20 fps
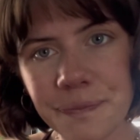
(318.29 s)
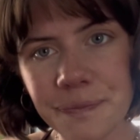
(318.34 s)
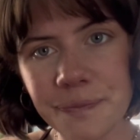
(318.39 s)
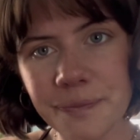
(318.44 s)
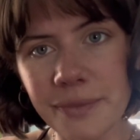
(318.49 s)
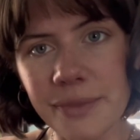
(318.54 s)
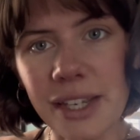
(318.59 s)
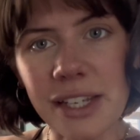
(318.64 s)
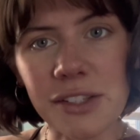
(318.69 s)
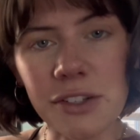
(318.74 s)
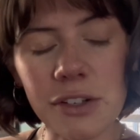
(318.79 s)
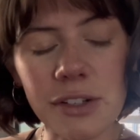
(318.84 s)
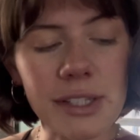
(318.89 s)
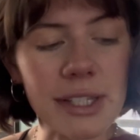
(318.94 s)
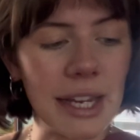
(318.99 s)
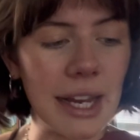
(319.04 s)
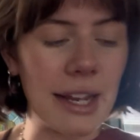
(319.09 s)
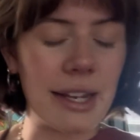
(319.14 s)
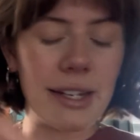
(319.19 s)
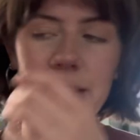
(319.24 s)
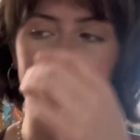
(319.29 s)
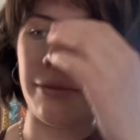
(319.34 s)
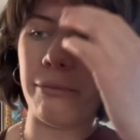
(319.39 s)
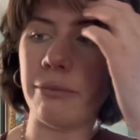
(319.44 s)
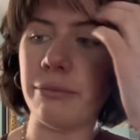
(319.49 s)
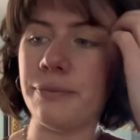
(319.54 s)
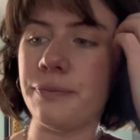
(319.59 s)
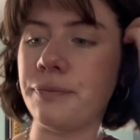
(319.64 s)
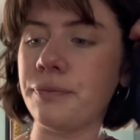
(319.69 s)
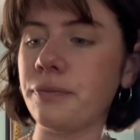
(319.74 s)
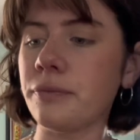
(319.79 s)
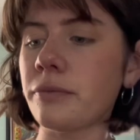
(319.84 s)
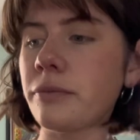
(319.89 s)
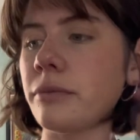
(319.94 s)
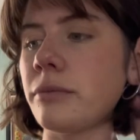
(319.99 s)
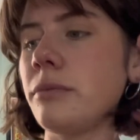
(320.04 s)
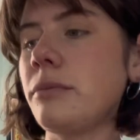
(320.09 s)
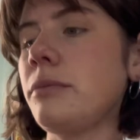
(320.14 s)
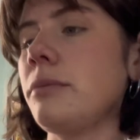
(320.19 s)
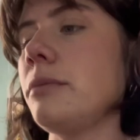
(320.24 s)
Desert sand.
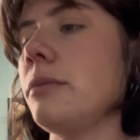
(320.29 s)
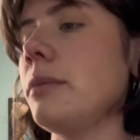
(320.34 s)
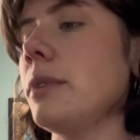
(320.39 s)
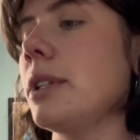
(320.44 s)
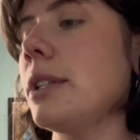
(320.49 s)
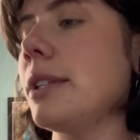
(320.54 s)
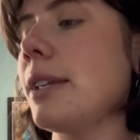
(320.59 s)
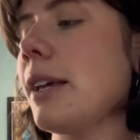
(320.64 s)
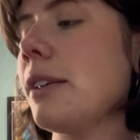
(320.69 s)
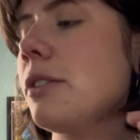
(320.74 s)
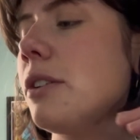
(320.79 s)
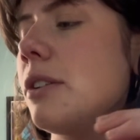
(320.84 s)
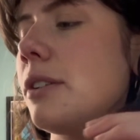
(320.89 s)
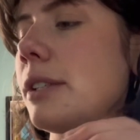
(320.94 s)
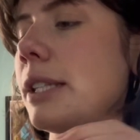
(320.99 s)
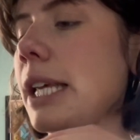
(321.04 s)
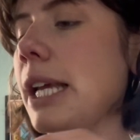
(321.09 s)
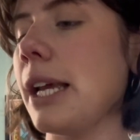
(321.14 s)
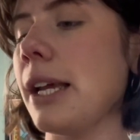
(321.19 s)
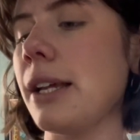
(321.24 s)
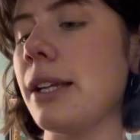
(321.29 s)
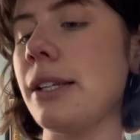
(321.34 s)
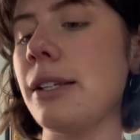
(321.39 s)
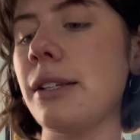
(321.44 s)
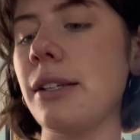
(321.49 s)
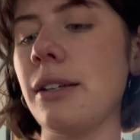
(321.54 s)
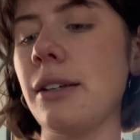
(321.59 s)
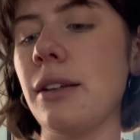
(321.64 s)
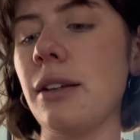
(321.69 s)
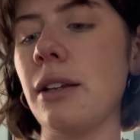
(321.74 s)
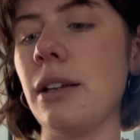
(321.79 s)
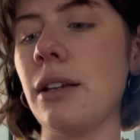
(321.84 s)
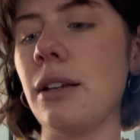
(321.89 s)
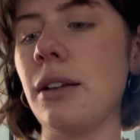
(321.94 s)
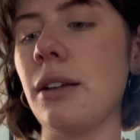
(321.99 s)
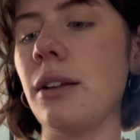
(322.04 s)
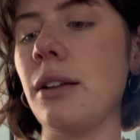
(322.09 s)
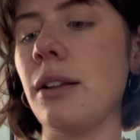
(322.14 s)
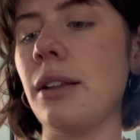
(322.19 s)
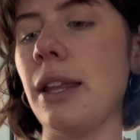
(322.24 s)
Desert sand,
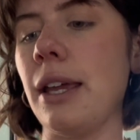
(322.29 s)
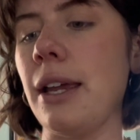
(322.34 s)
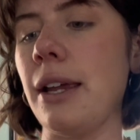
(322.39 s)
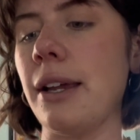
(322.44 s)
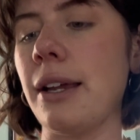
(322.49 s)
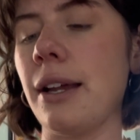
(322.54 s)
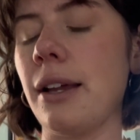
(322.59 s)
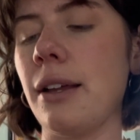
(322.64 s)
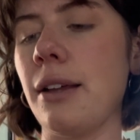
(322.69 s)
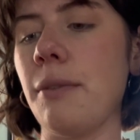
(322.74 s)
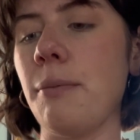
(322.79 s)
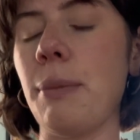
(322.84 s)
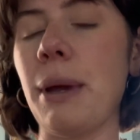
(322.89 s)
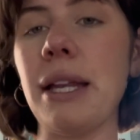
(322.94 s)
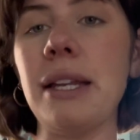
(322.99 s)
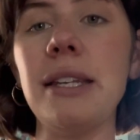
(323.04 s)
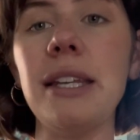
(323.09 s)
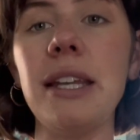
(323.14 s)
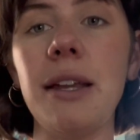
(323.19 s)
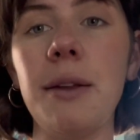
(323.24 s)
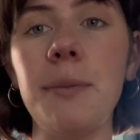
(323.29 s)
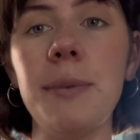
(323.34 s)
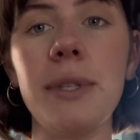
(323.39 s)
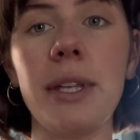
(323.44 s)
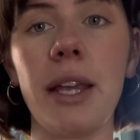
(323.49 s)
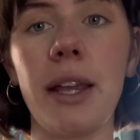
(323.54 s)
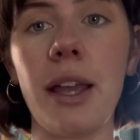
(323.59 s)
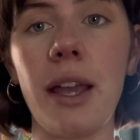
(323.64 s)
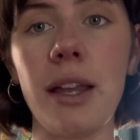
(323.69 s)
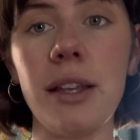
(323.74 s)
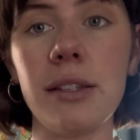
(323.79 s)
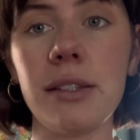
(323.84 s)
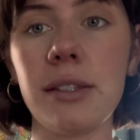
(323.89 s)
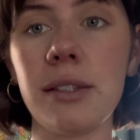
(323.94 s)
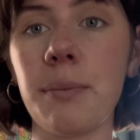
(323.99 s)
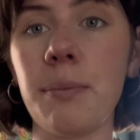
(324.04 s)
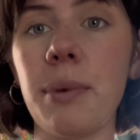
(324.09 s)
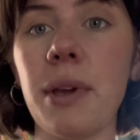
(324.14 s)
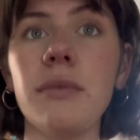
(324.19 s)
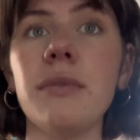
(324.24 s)
like by Dibs, I guess,
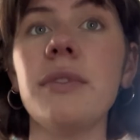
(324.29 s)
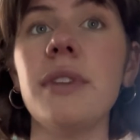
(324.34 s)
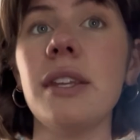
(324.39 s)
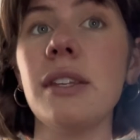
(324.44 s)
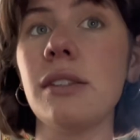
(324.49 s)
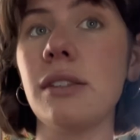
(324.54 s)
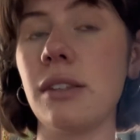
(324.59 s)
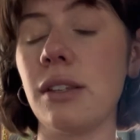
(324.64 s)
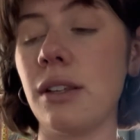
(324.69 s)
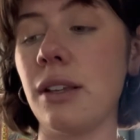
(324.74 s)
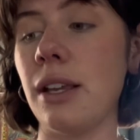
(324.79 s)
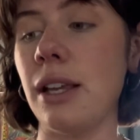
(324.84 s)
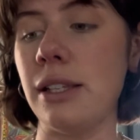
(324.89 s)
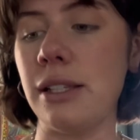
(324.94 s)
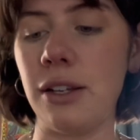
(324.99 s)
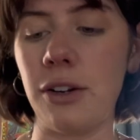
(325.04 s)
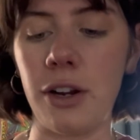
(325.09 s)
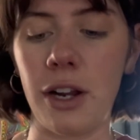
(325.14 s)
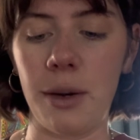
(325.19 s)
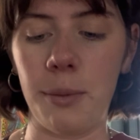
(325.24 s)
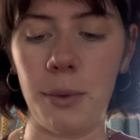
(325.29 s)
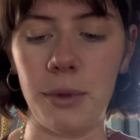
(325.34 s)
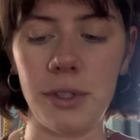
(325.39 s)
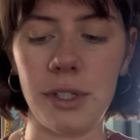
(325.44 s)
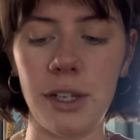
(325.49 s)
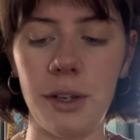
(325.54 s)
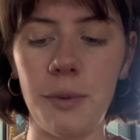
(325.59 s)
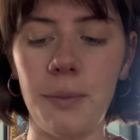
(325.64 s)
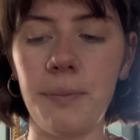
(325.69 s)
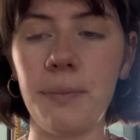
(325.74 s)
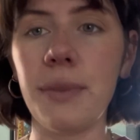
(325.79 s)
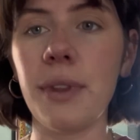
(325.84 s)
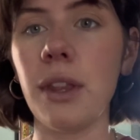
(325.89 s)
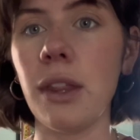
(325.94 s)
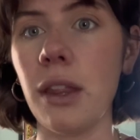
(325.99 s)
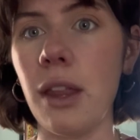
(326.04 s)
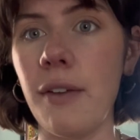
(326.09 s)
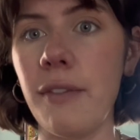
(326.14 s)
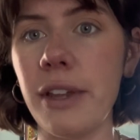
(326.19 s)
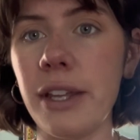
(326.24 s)
but this is incredible too.
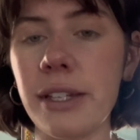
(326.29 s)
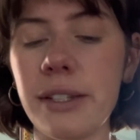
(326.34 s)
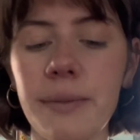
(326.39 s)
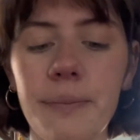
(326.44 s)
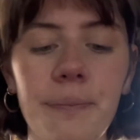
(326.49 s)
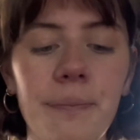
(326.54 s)
Love it.